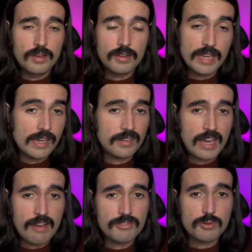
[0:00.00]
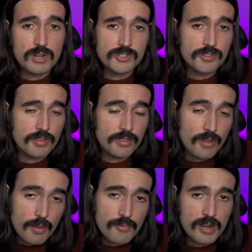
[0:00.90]
Again, I have to question the
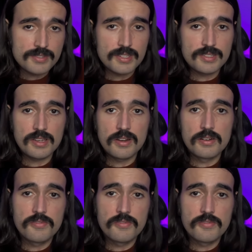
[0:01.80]
thought process here,